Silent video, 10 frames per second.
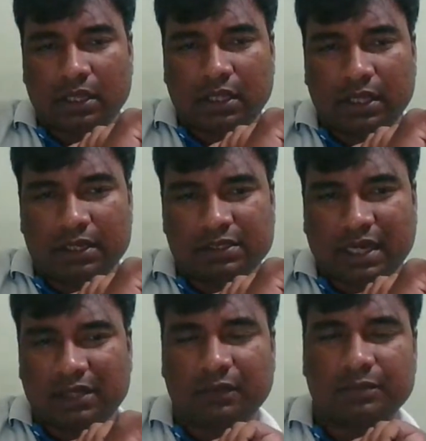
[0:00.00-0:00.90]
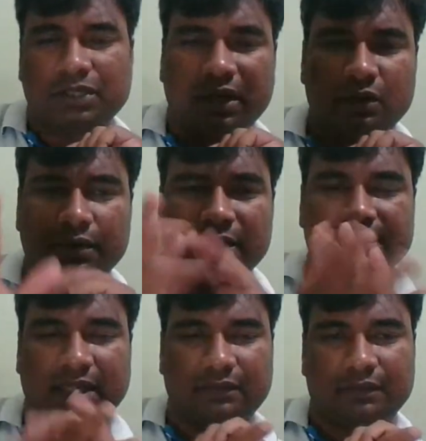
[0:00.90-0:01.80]
It starts from childhood
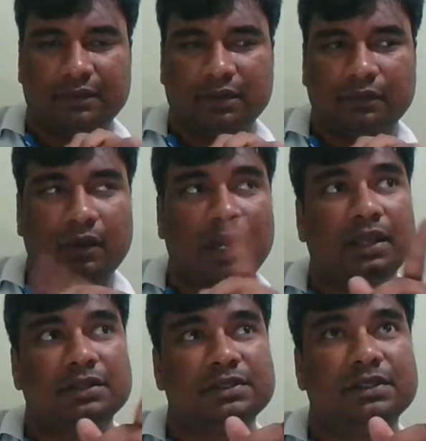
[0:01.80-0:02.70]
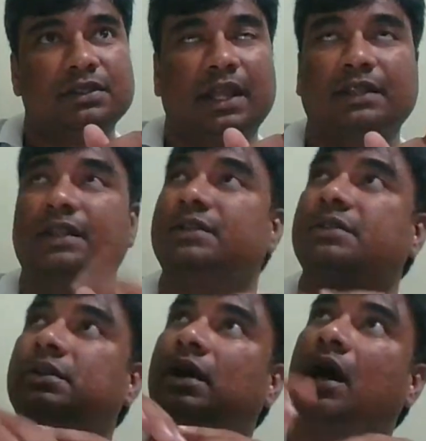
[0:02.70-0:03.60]
itself. Why is this like
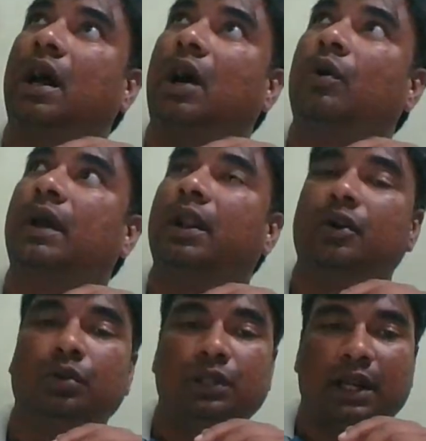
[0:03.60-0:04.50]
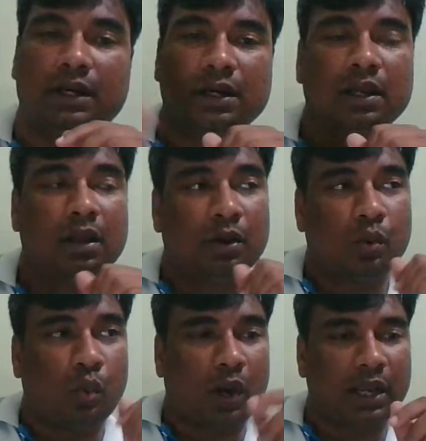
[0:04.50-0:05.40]
this? How can I do that?
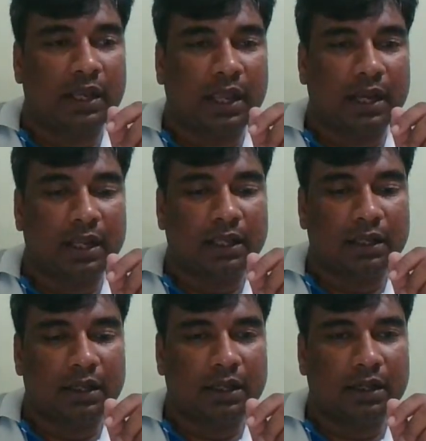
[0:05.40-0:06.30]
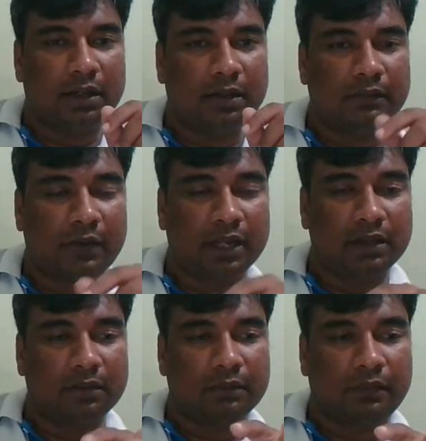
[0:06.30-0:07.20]
Why can I?
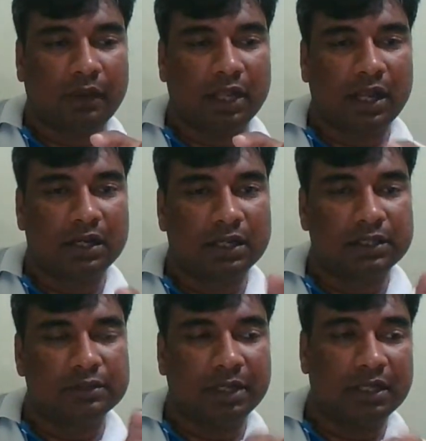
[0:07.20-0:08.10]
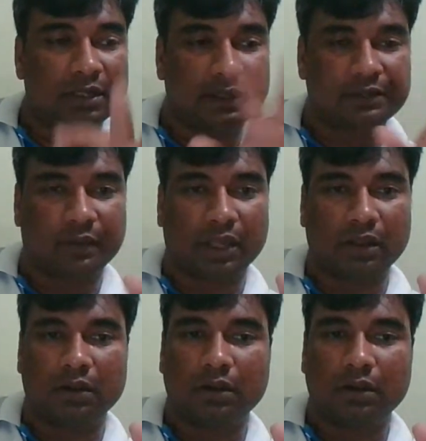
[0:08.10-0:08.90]
Why can't this be in this way?